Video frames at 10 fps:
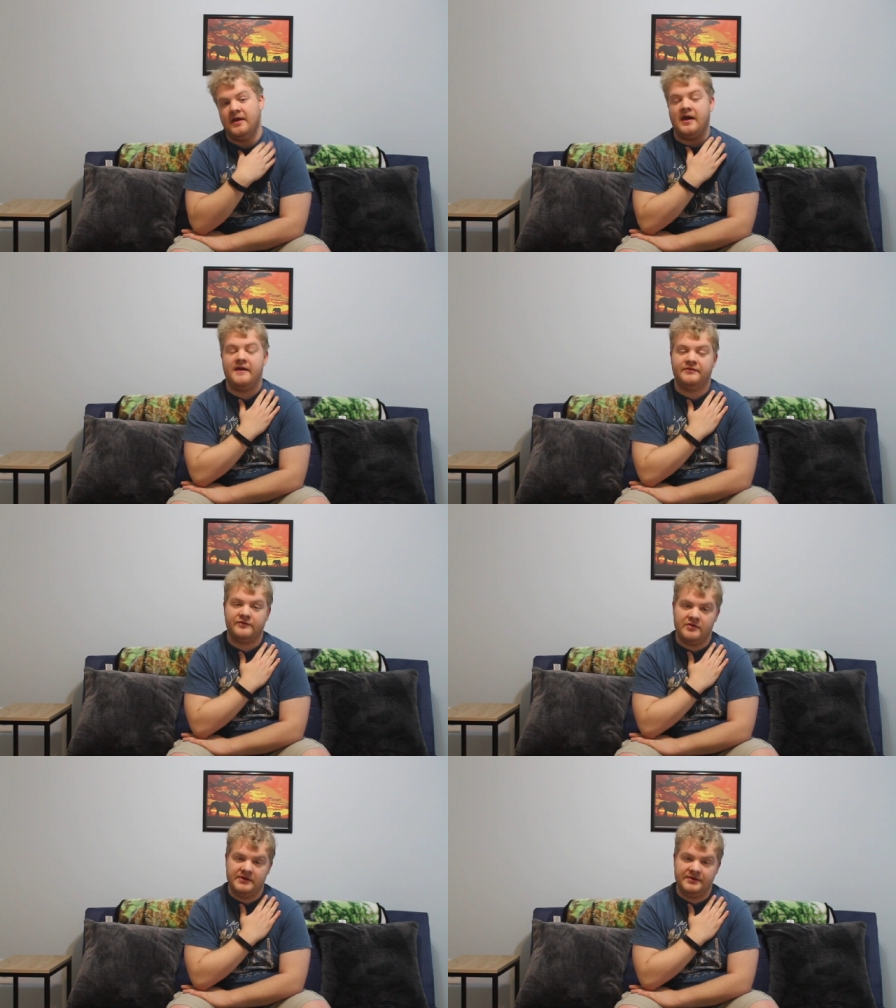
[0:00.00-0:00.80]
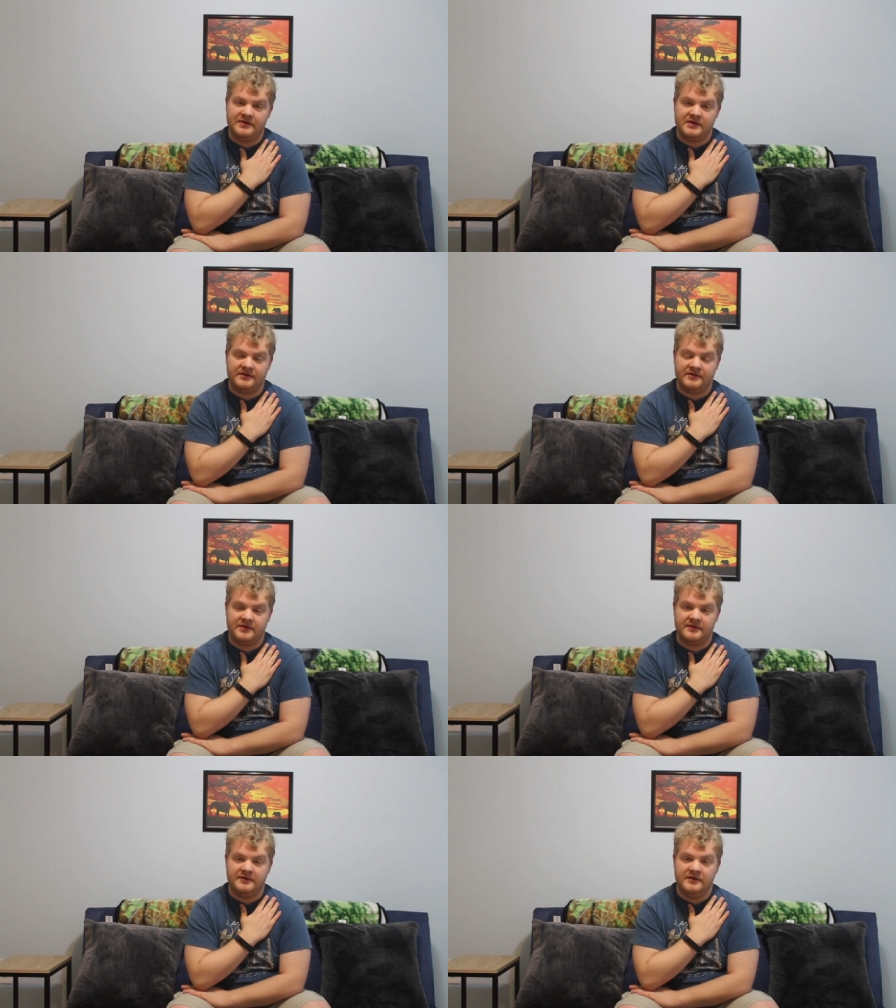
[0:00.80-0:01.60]
have strong thoughts
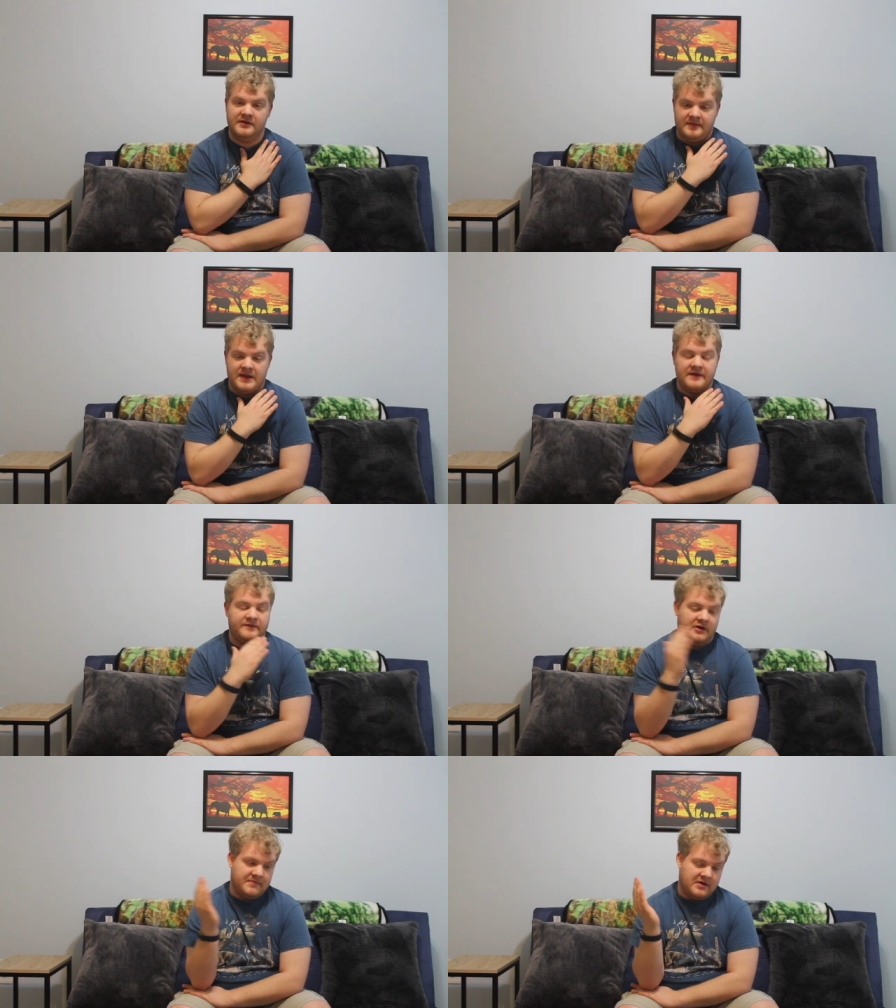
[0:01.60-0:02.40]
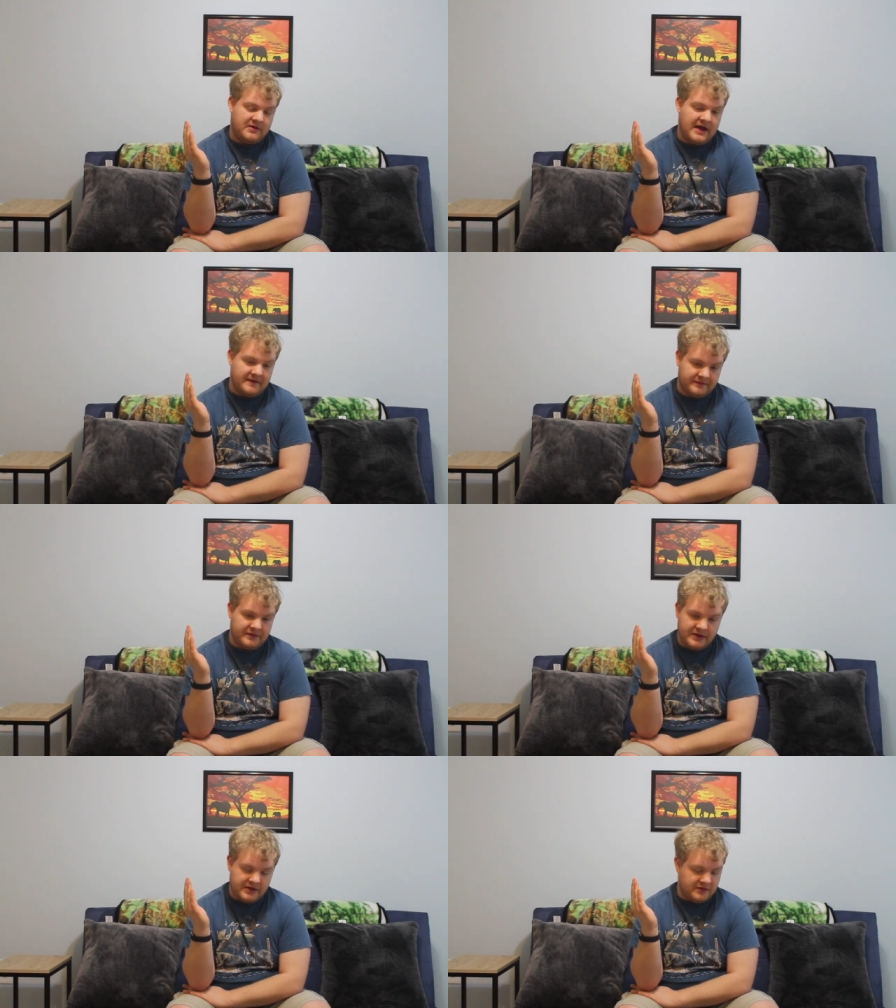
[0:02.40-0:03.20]
on that have come out after
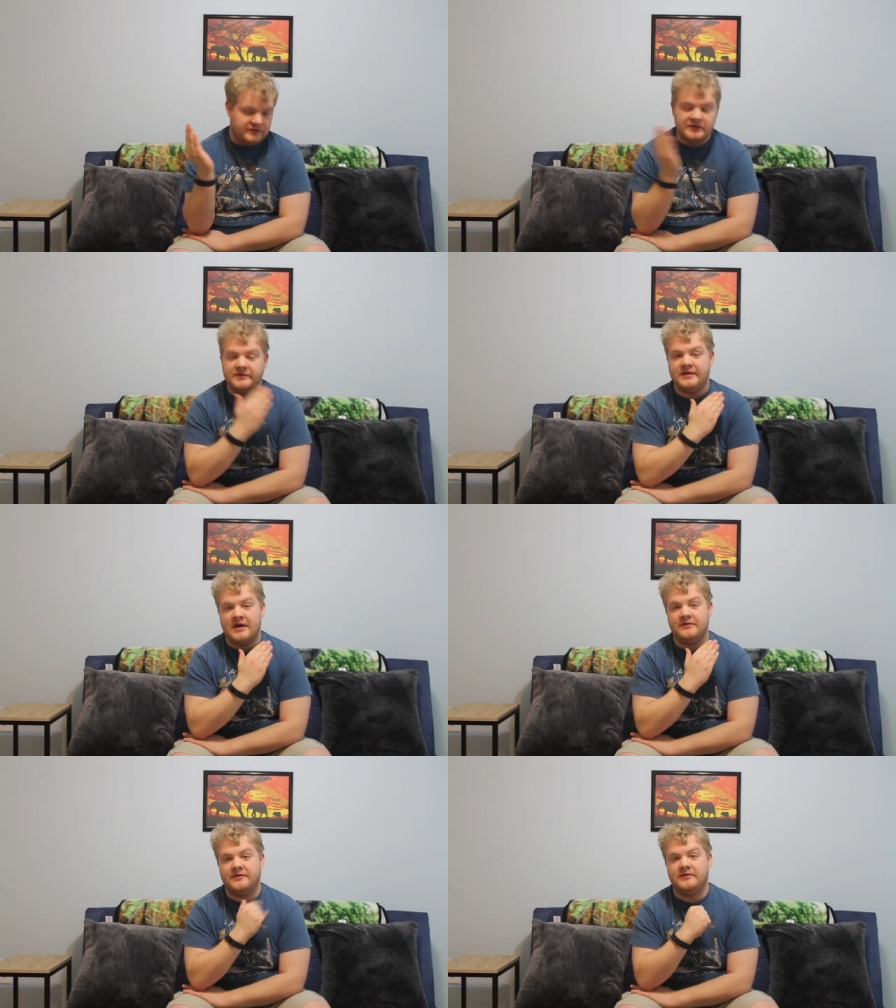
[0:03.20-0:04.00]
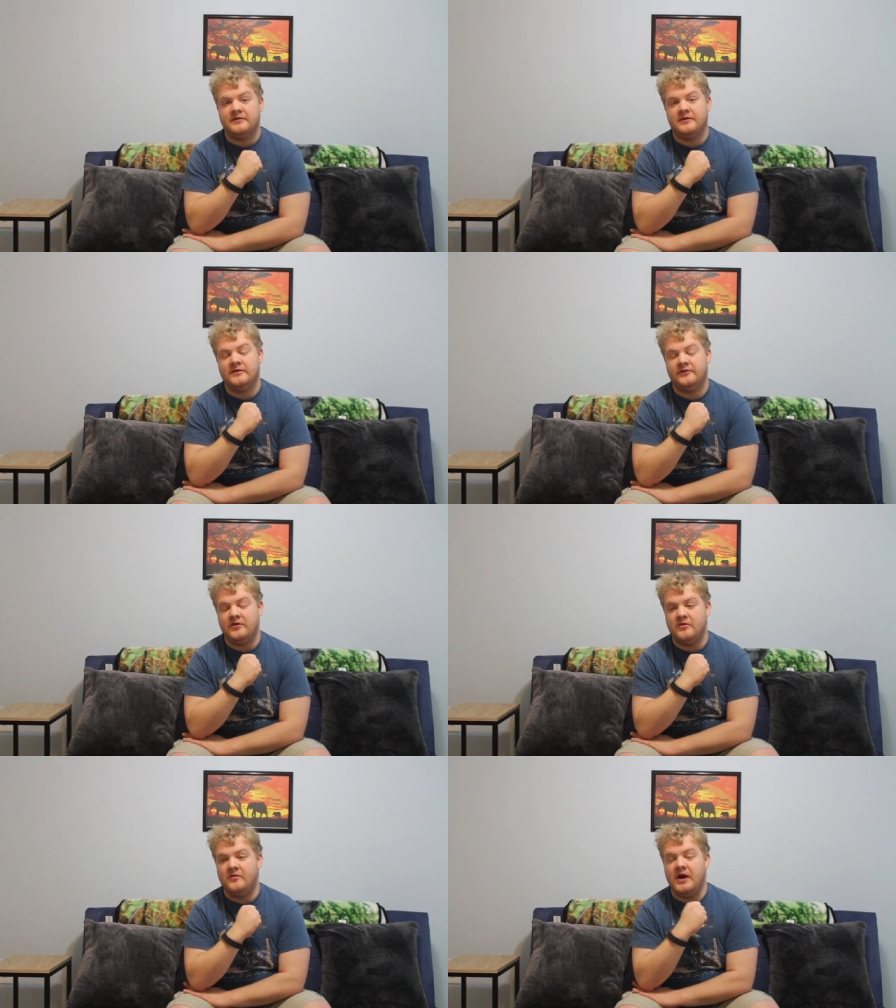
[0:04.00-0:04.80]
the year 2000.
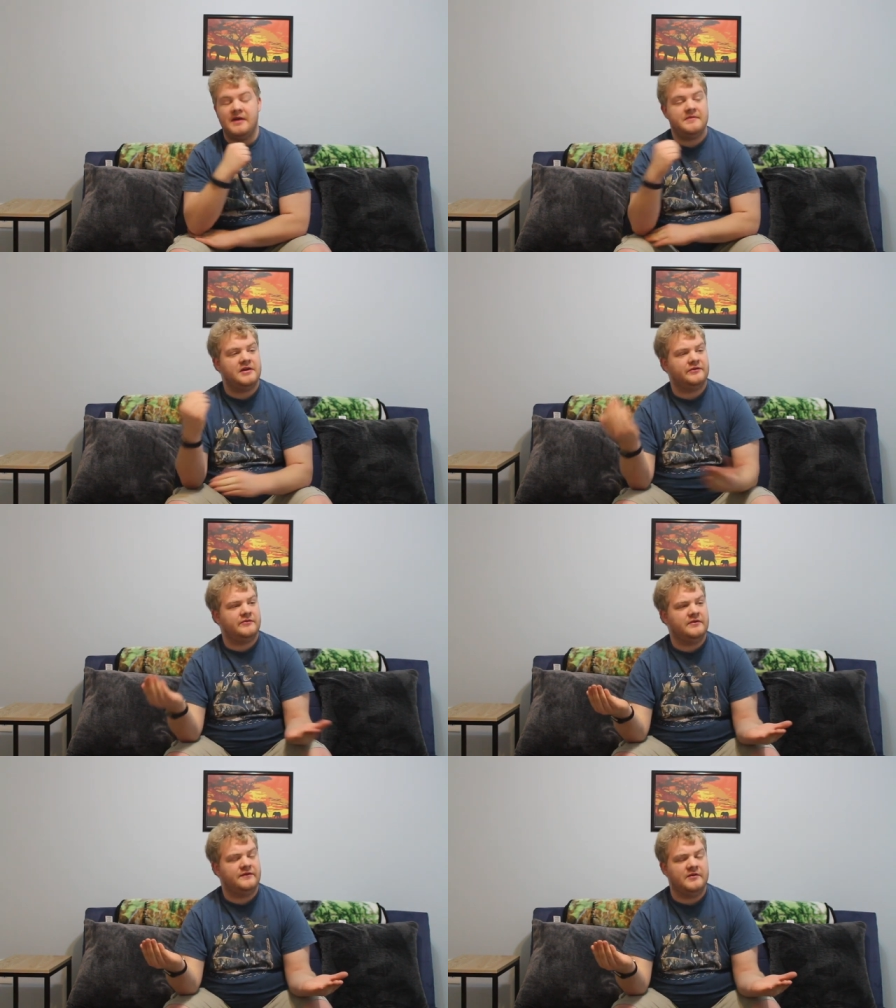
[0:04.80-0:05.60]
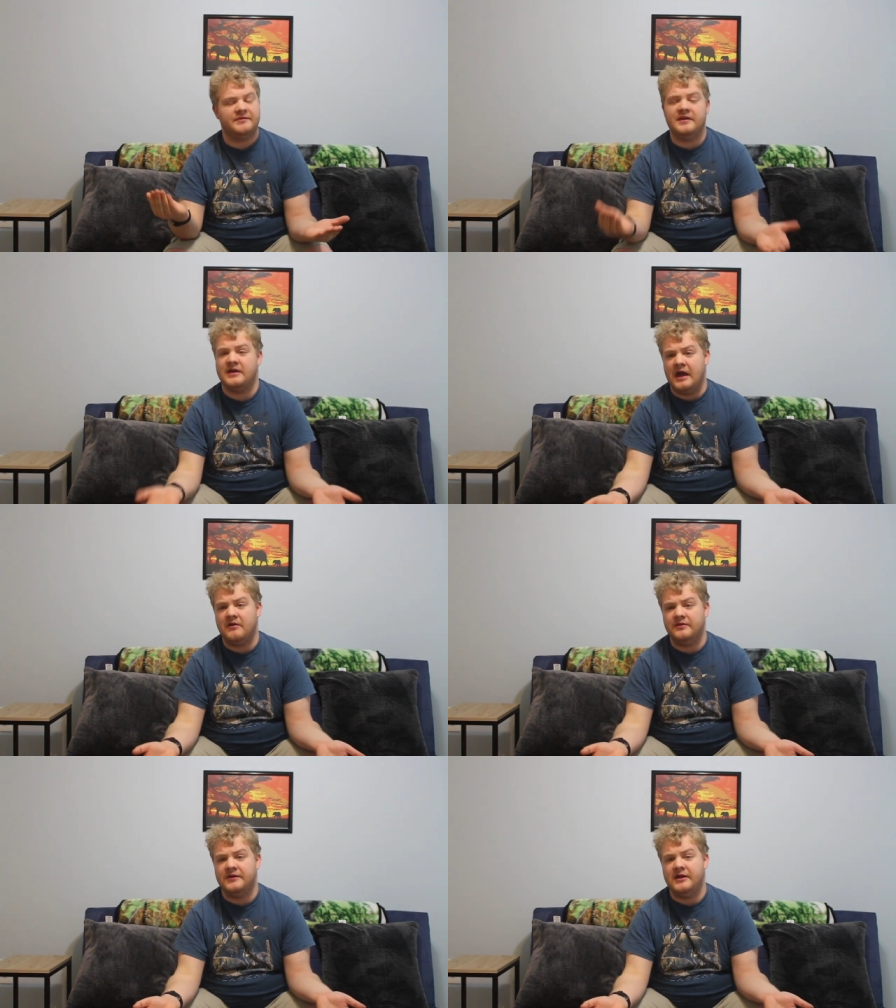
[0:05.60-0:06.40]
So why am I excluding films like
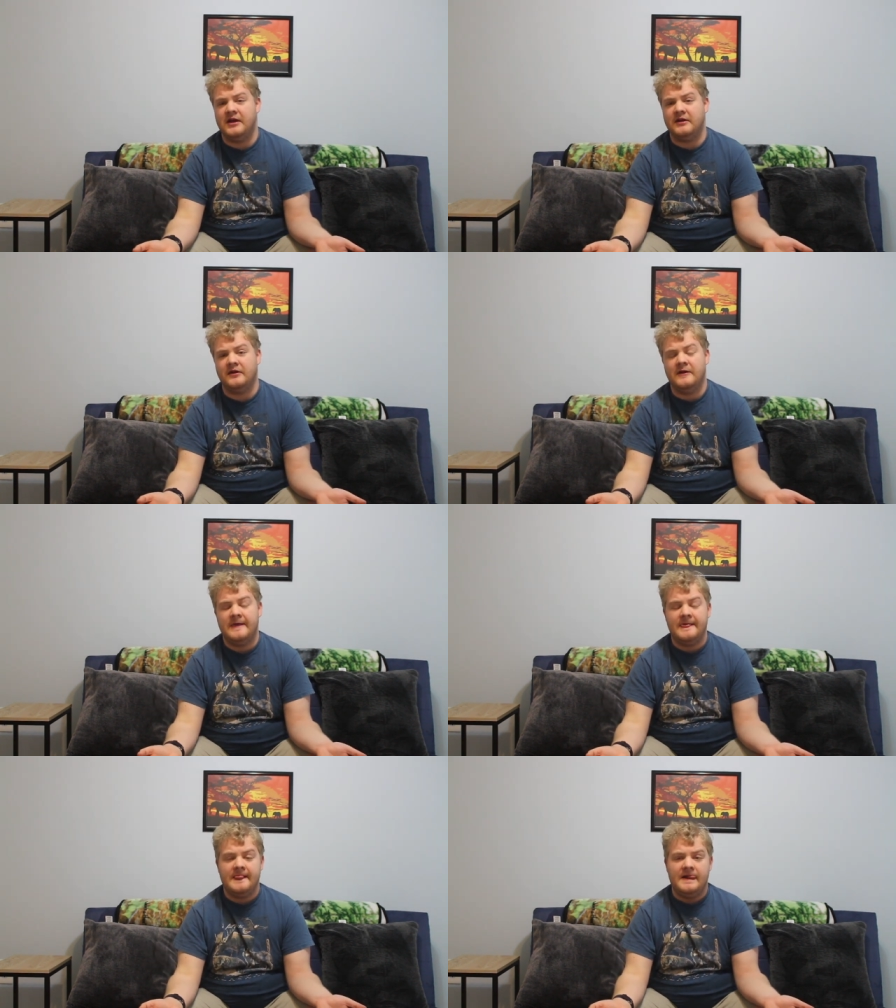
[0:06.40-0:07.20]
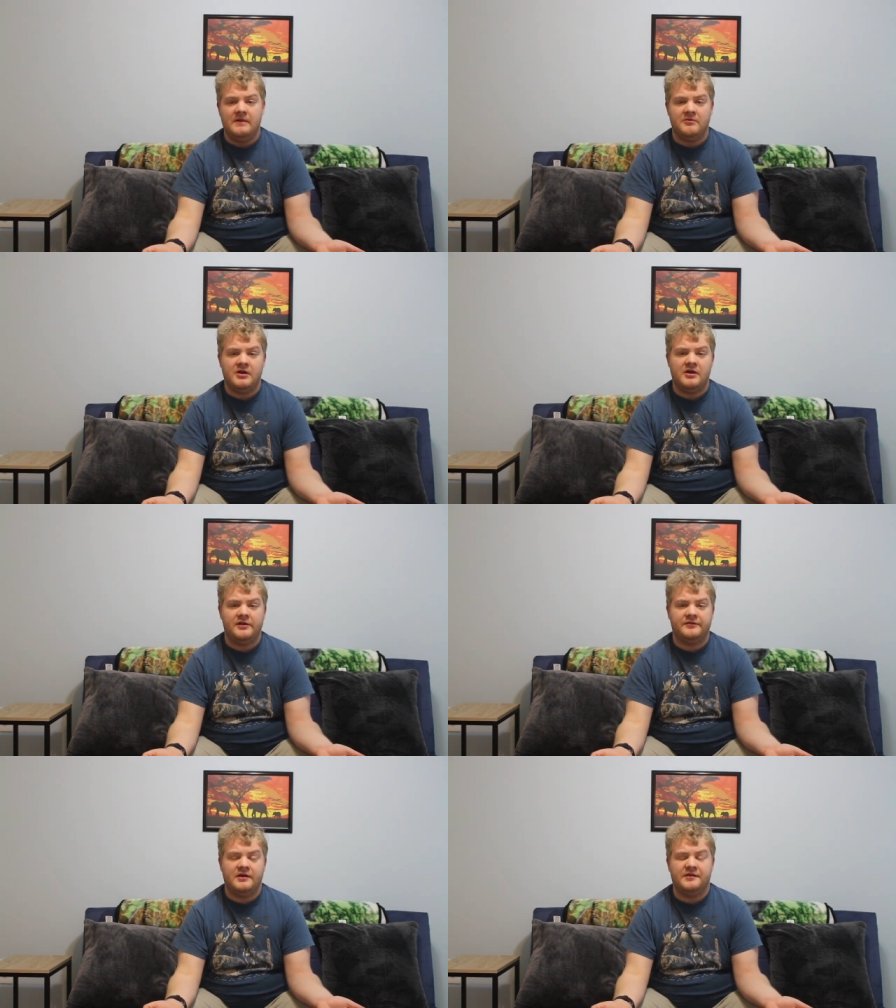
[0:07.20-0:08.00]
Howard the Duck? Well,
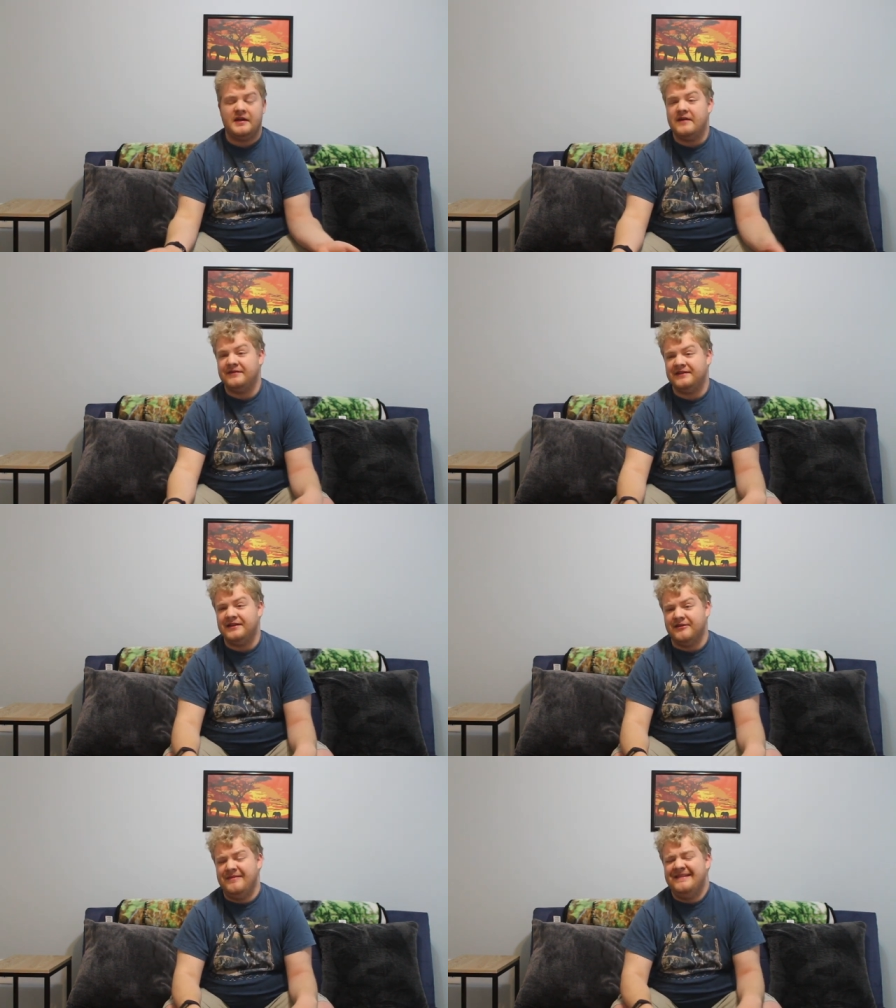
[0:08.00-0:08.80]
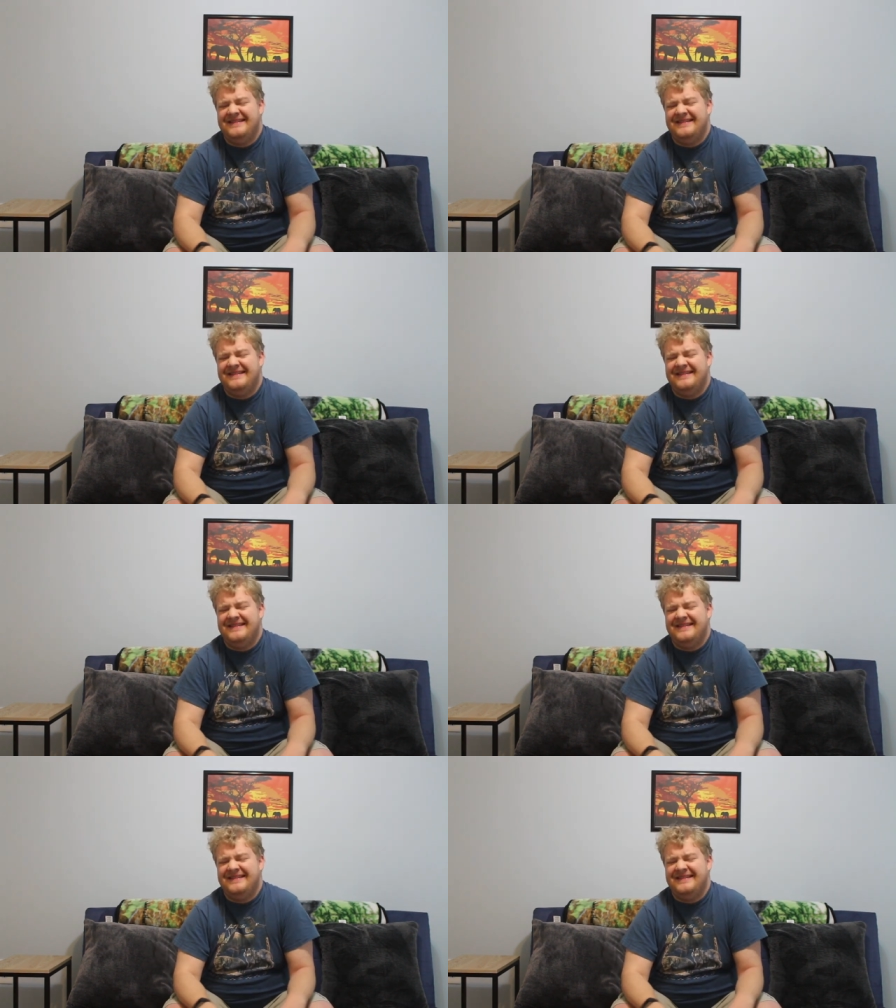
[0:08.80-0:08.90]
it's because I haven't seen them.